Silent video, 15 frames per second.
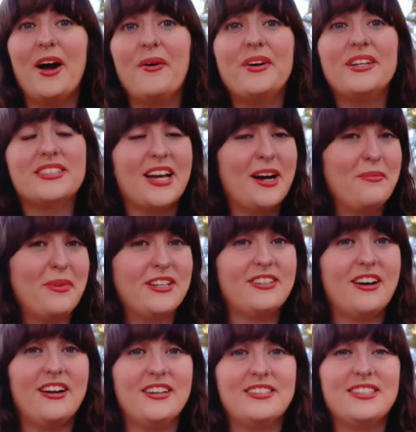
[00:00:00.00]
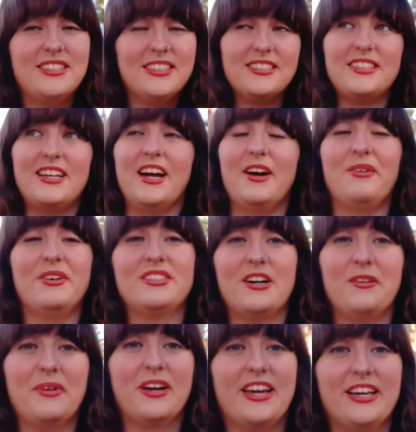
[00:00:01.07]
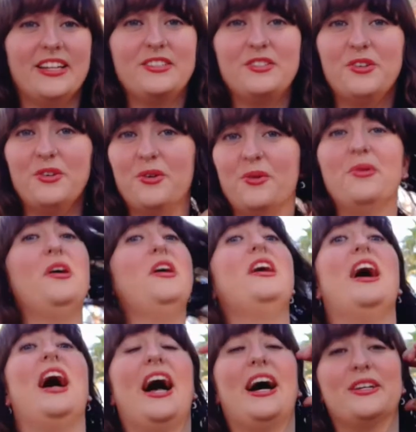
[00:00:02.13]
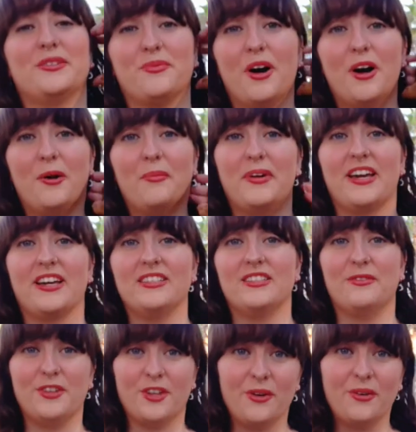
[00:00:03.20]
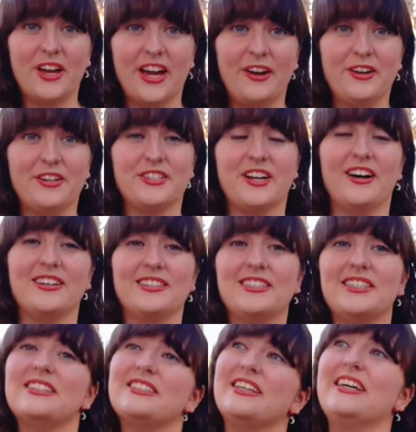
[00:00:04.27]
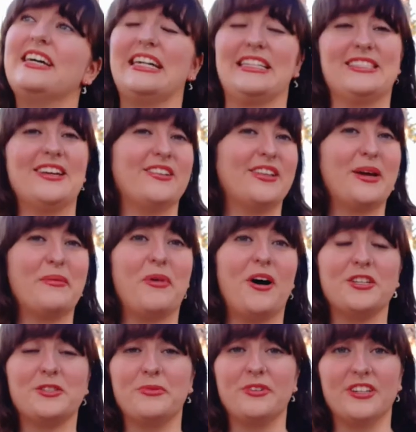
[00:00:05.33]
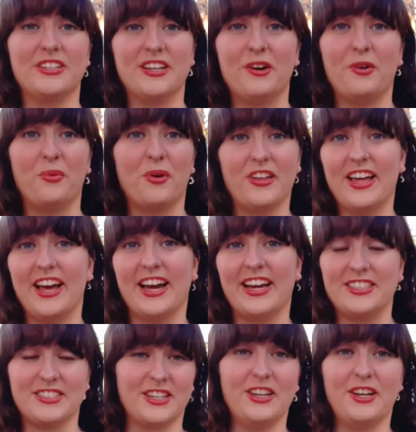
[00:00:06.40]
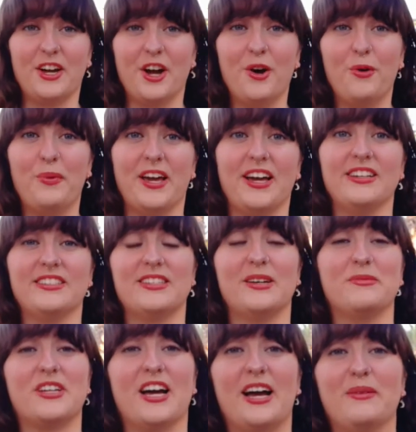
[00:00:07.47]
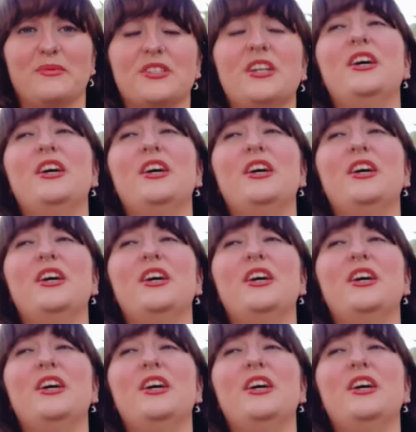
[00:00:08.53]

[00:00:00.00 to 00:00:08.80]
always count my tosses and I always tell my kids to as well, because if you don't count your tosses, it's nearly impossible to tell where the heck it's gonna go, because sometimes,